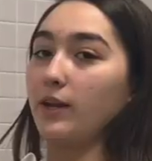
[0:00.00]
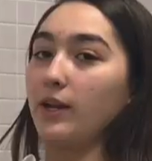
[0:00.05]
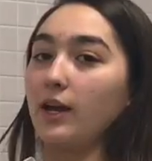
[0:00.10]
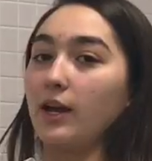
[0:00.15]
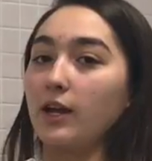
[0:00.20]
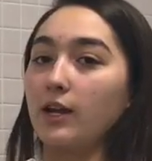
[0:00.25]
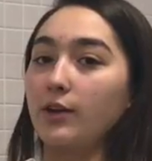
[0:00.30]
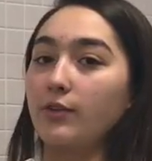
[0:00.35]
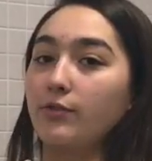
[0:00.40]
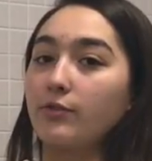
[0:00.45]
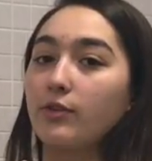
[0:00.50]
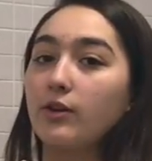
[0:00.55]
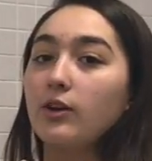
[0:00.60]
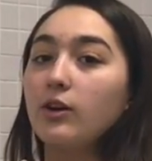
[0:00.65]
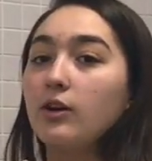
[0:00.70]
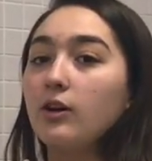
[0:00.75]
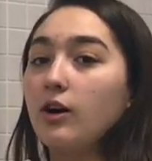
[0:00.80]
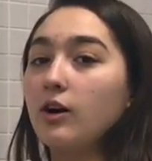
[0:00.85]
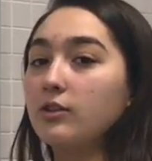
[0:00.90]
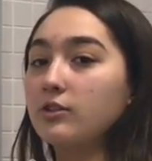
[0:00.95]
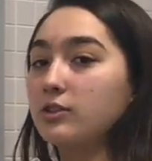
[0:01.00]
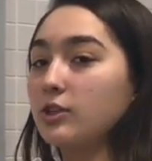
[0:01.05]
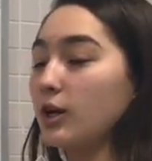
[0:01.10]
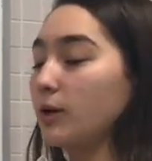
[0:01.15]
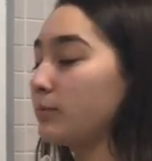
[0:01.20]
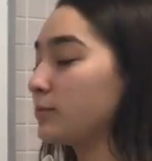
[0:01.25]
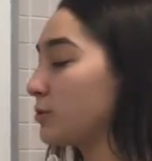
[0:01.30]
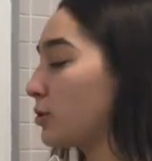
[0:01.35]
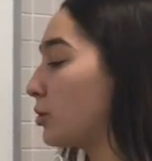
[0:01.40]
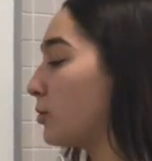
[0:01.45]
negative on
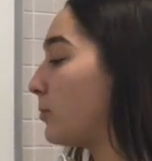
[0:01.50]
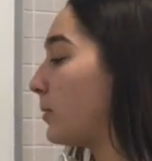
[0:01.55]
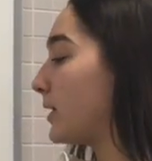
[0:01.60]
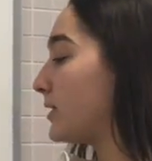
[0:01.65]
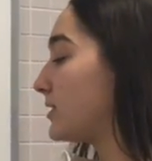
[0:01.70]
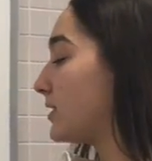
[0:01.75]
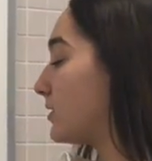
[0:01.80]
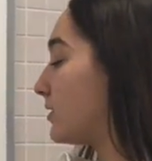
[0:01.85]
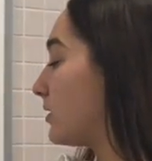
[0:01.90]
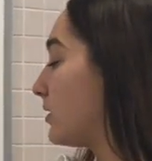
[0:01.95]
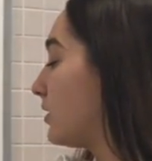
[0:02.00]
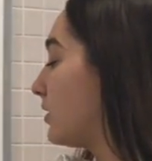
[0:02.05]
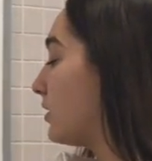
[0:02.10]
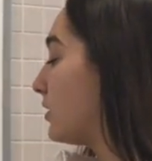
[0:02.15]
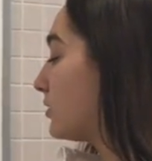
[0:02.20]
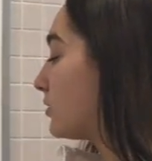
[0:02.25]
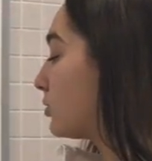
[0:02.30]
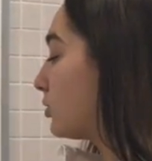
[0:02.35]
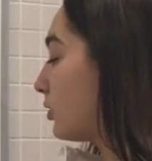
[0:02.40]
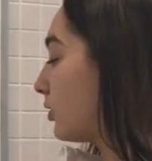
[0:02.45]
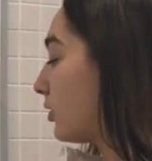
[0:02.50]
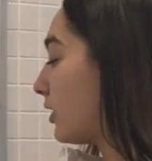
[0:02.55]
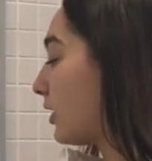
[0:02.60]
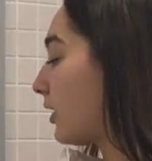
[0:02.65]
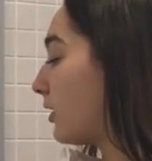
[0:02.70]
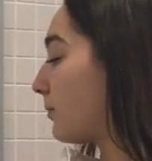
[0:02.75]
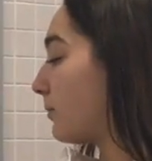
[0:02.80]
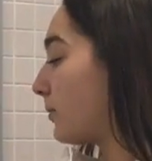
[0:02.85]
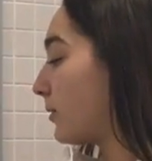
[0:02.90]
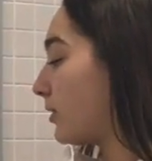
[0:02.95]
top, so you pass it to the
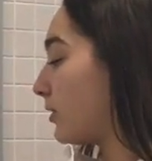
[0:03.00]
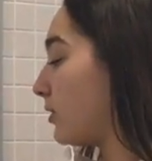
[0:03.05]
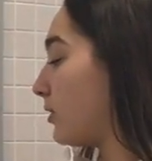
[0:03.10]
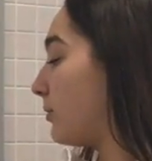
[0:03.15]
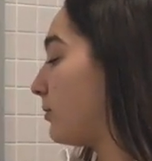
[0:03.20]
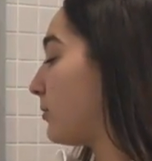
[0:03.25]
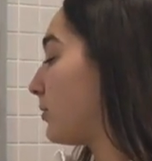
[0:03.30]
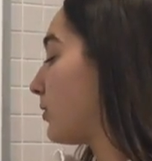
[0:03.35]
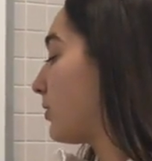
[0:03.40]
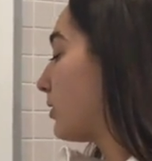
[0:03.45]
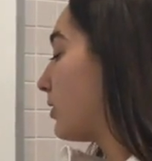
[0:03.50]
bottom